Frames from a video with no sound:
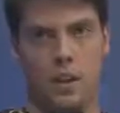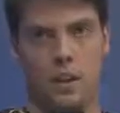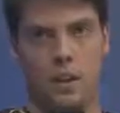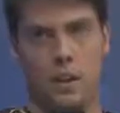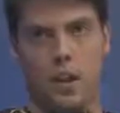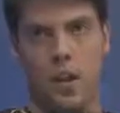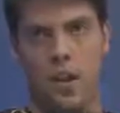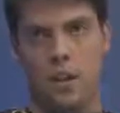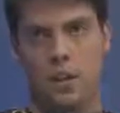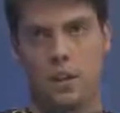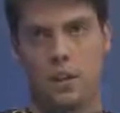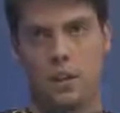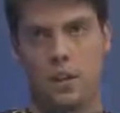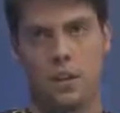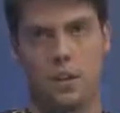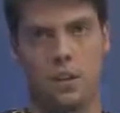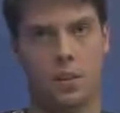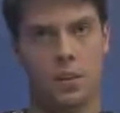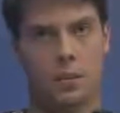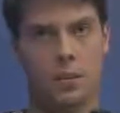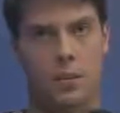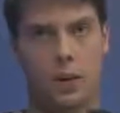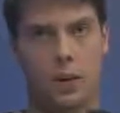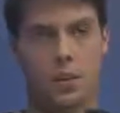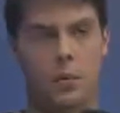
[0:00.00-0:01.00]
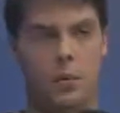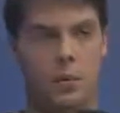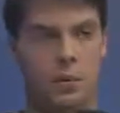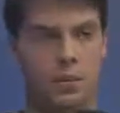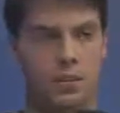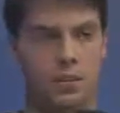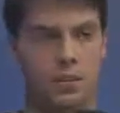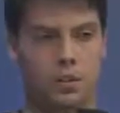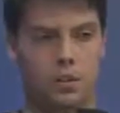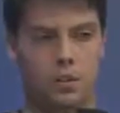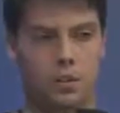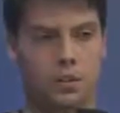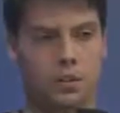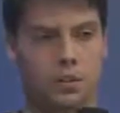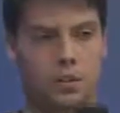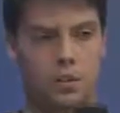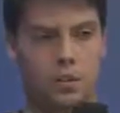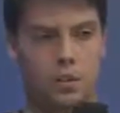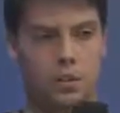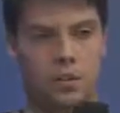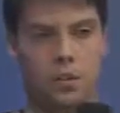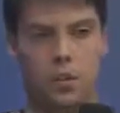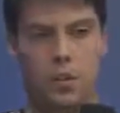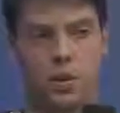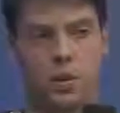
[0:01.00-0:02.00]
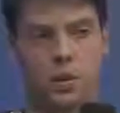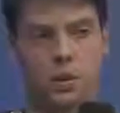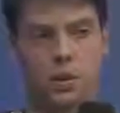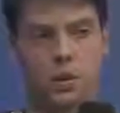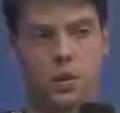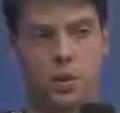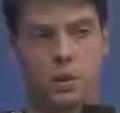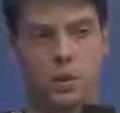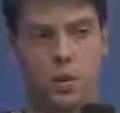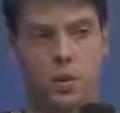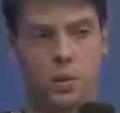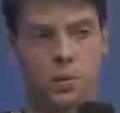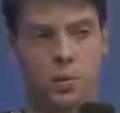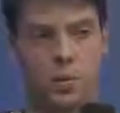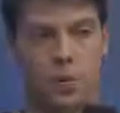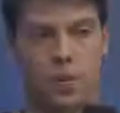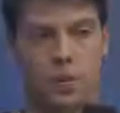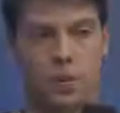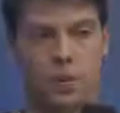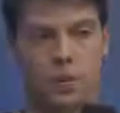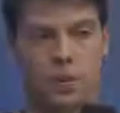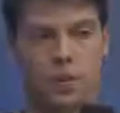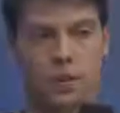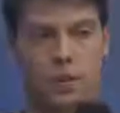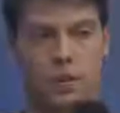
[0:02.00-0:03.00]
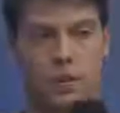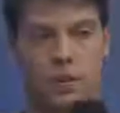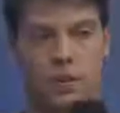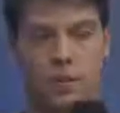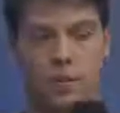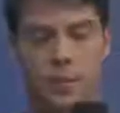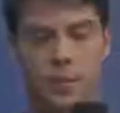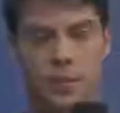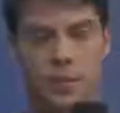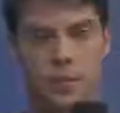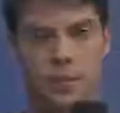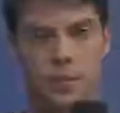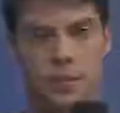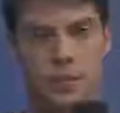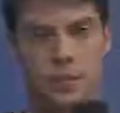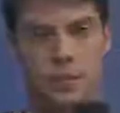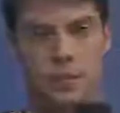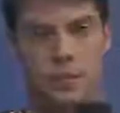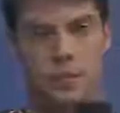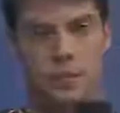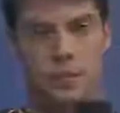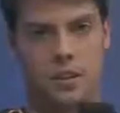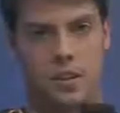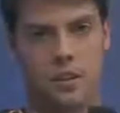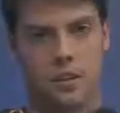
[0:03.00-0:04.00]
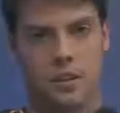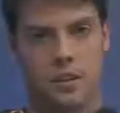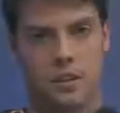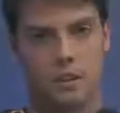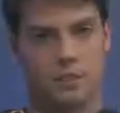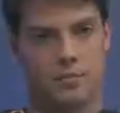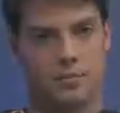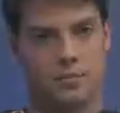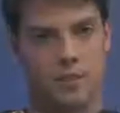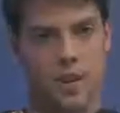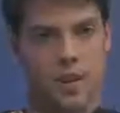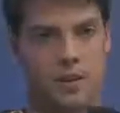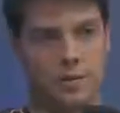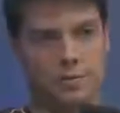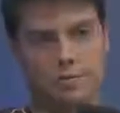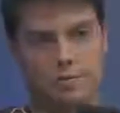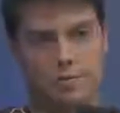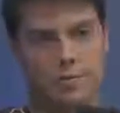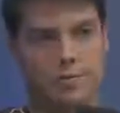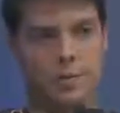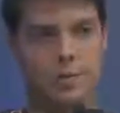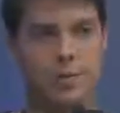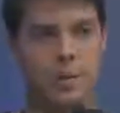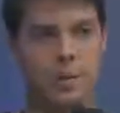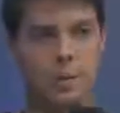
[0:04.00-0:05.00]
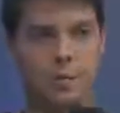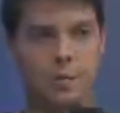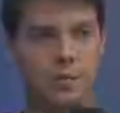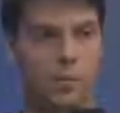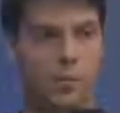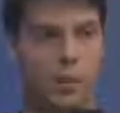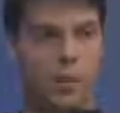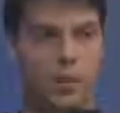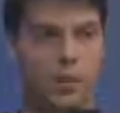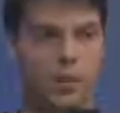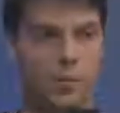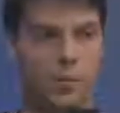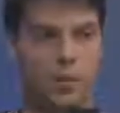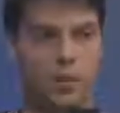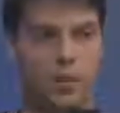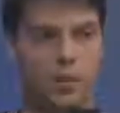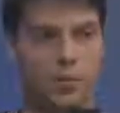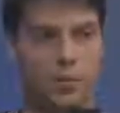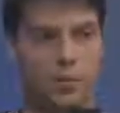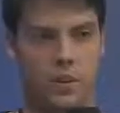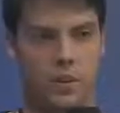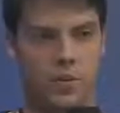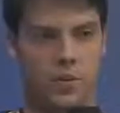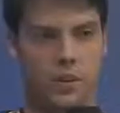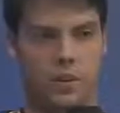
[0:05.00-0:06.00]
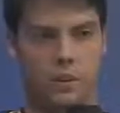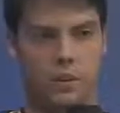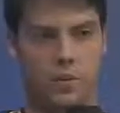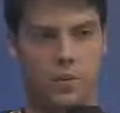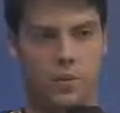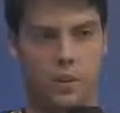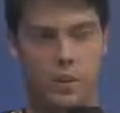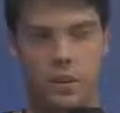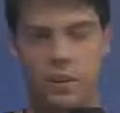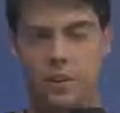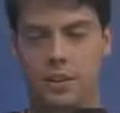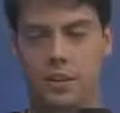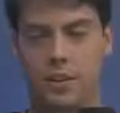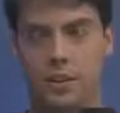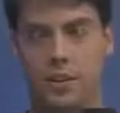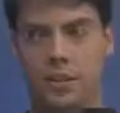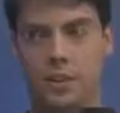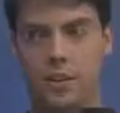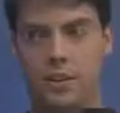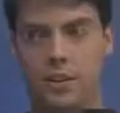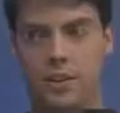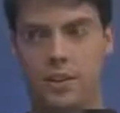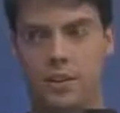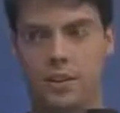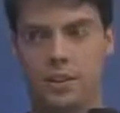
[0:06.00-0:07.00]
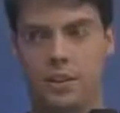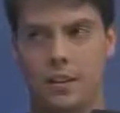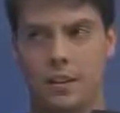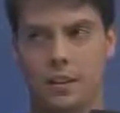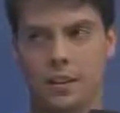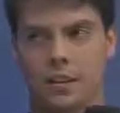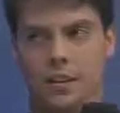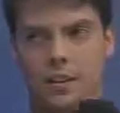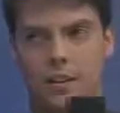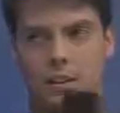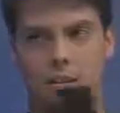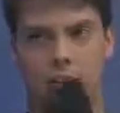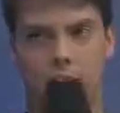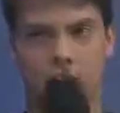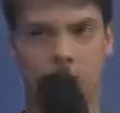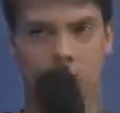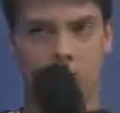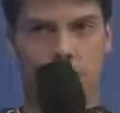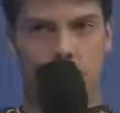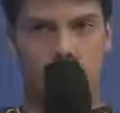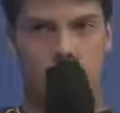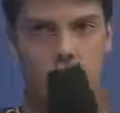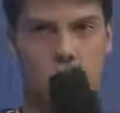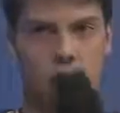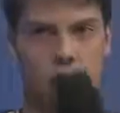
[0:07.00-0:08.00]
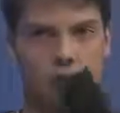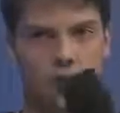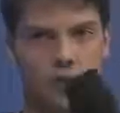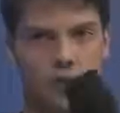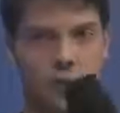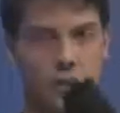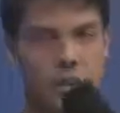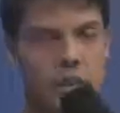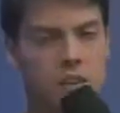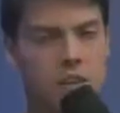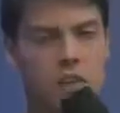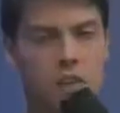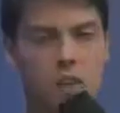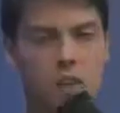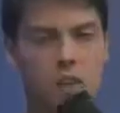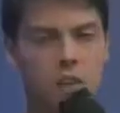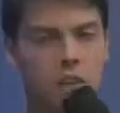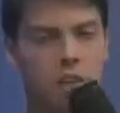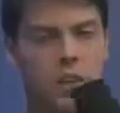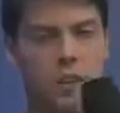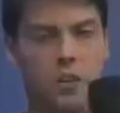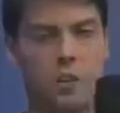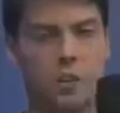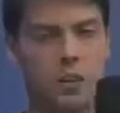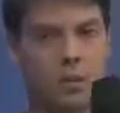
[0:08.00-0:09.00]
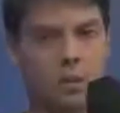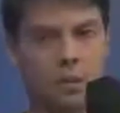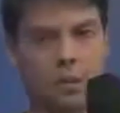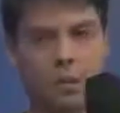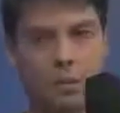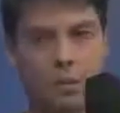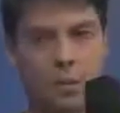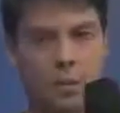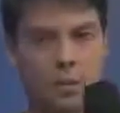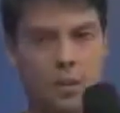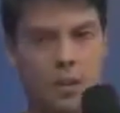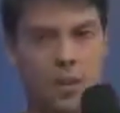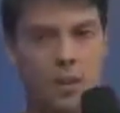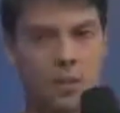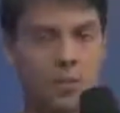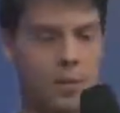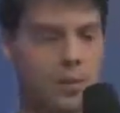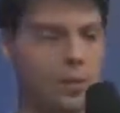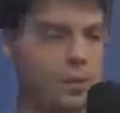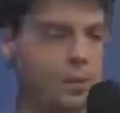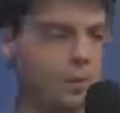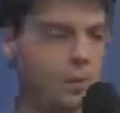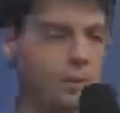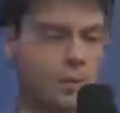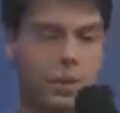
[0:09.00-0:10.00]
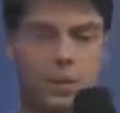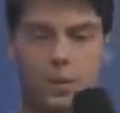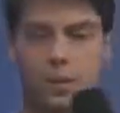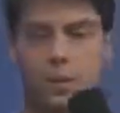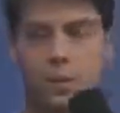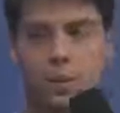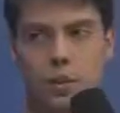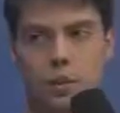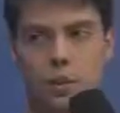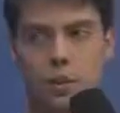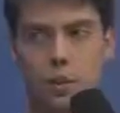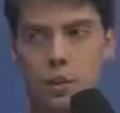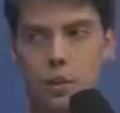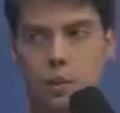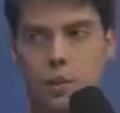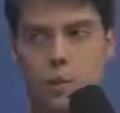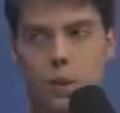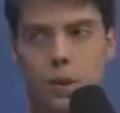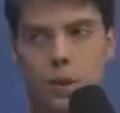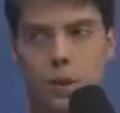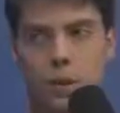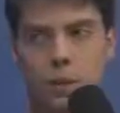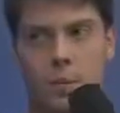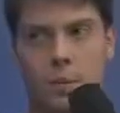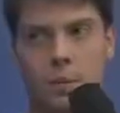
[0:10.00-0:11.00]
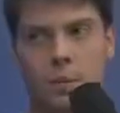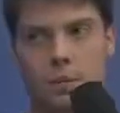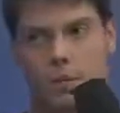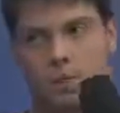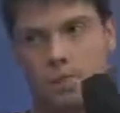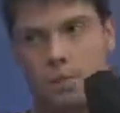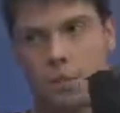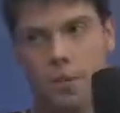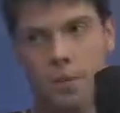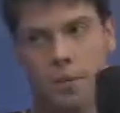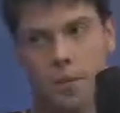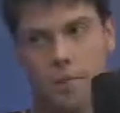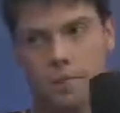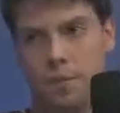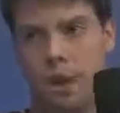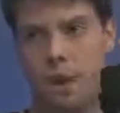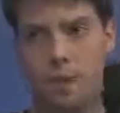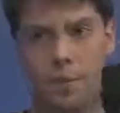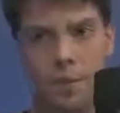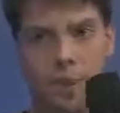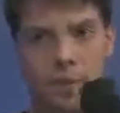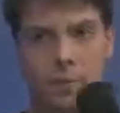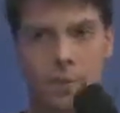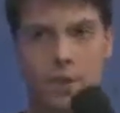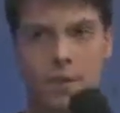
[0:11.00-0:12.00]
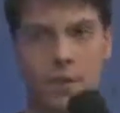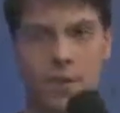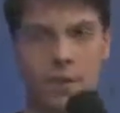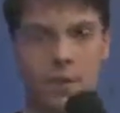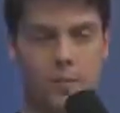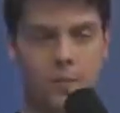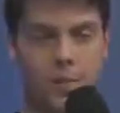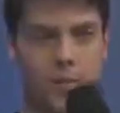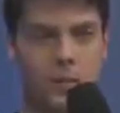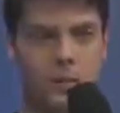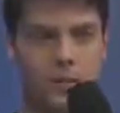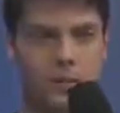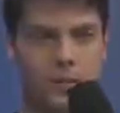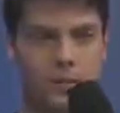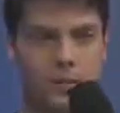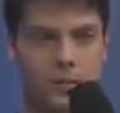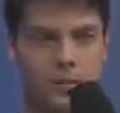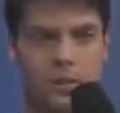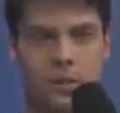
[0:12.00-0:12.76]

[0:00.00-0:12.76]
And the other baron, we should just go in, but we hesitated a bit, and when it was too late, they had it, and they didn't take that much. It was hard for them to take turrets even with baron, but baron a bit of advantage.